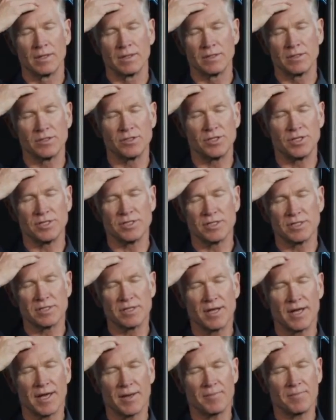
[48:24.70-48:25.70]
In Jesus'
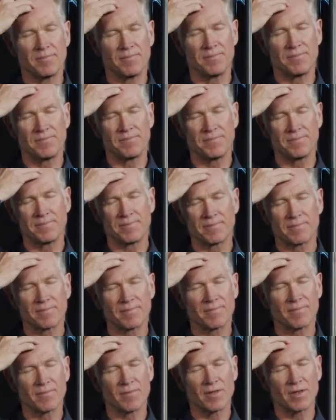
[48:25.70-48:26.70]
name,
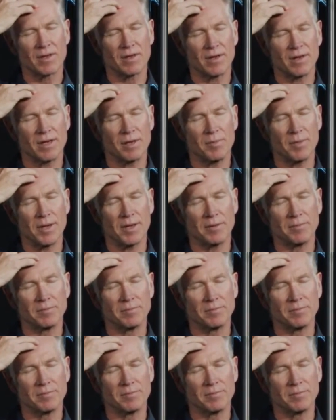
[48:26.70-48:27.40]
amen.